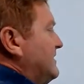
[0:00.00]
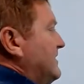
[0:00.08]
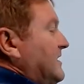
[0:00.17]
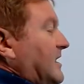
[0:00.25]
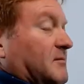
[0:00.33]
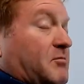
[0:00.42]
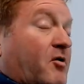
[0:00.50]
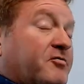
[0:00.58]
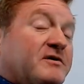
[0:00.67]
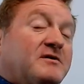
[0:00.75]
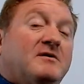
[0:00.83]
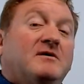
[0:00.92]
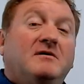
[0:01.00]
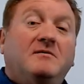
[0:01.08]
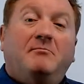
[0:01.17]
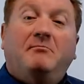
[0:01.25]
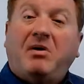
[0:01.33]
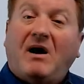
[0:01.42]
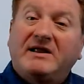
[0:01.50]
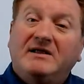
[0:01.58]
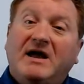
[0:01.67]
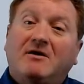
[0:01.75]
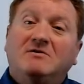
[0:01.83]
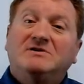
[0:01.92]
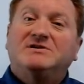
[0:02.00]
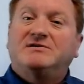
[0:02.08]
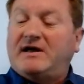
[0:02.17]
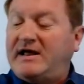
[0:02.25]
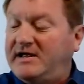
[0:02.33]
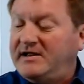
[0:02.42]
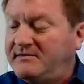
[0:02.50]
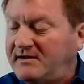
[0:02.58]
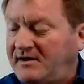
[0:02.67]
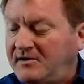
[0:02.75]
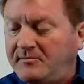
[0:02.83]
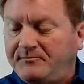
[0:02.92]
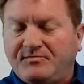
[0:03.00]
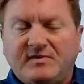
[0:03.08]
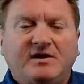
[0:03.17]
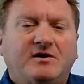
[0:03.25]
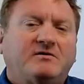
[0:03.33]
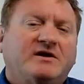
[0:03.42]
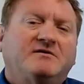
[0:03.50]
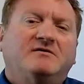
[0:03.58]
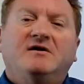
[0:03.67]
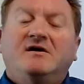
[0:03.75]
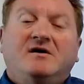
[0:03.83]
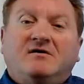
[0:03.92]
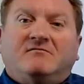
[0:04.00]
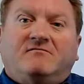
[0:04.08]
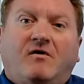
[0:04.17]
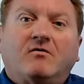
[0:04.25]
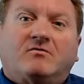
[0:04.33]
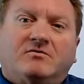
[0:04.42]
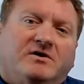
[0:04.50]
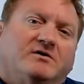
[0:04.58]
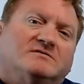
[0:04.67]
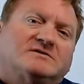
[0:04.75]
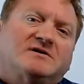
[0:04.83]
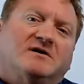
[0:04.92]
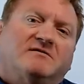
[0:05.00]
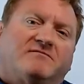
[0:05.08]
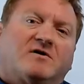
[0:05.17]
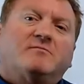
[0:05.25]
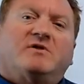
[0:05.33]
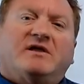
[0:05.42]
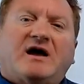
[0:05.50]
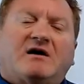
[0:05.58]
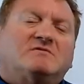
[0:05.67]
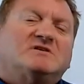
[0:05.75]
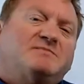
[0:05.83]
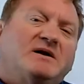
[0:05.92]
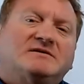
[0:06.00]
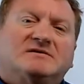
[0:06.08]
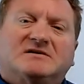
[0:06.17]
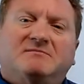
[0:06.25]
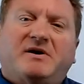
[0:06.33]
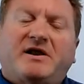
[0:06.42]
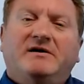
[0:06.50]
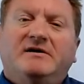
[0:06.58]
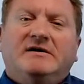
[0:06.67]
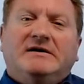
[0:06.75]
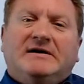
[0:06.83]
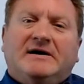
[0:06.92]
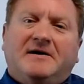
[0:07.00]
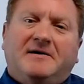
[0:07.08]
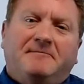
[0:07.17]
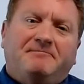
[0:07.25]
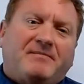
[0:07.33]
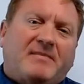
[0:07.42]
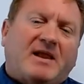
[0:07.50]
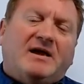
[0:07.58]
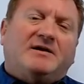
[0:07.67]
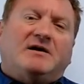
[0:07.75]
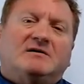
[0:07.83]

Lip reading: both in body language and, in vocal use, verbally, how we speak to somebody. And